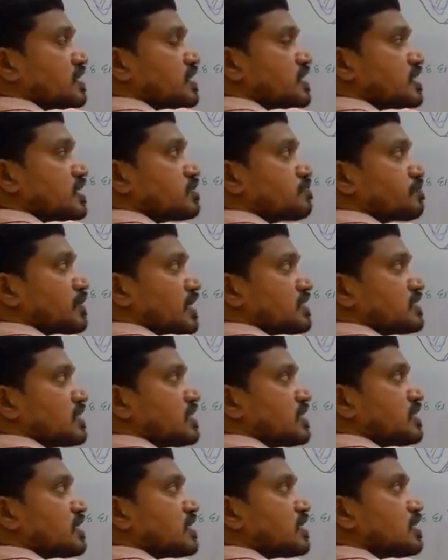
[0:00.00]
it is
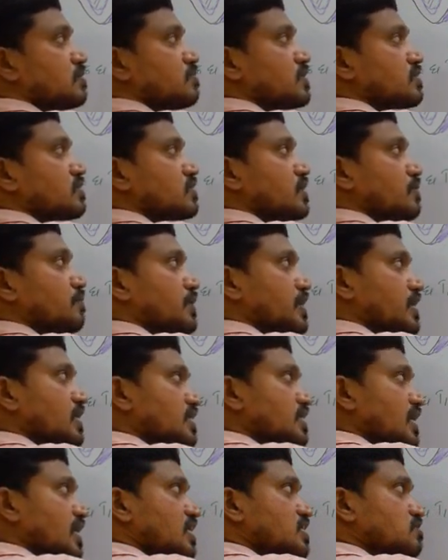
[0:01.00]
present in between the
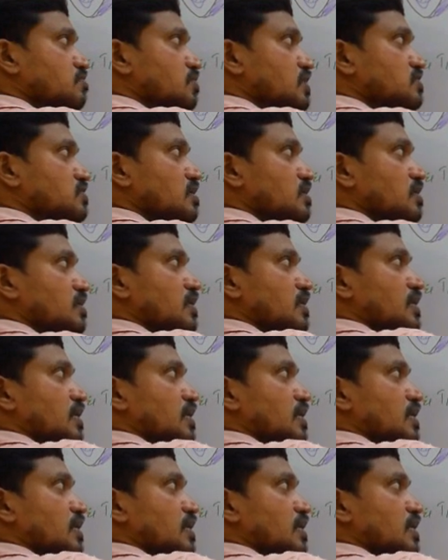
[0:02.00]
brachialis muscle,